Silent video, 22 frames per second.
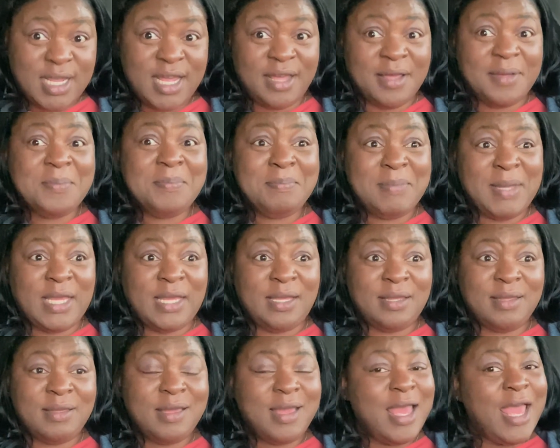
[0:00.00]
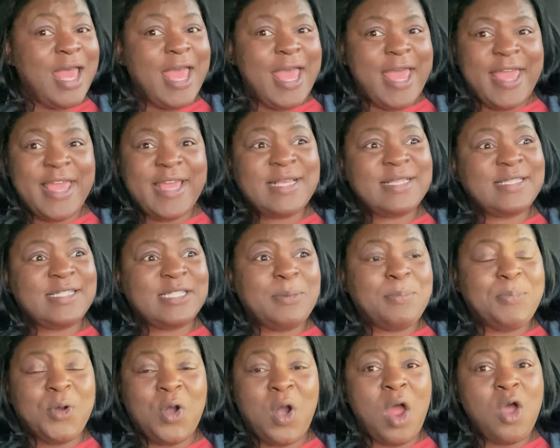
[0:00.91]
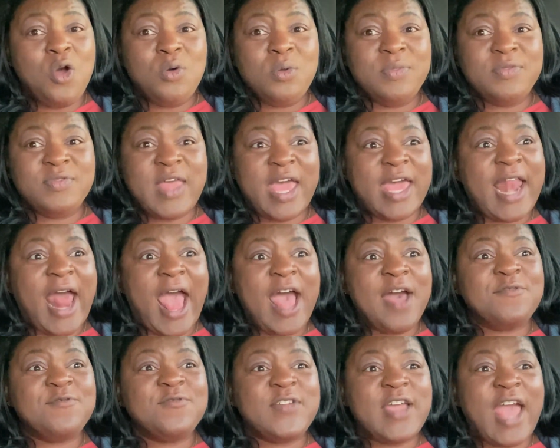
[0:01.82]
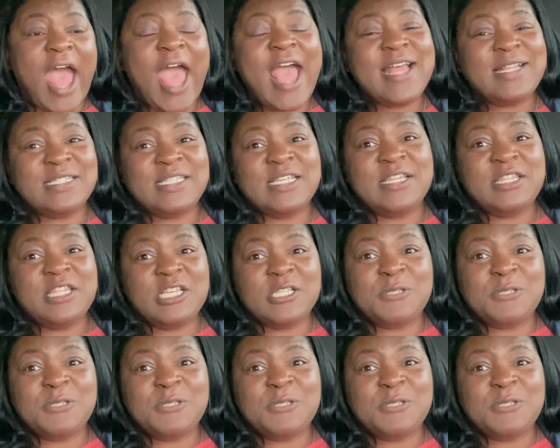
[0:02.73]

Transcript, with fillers: Me. It's the pro that I've gotten to this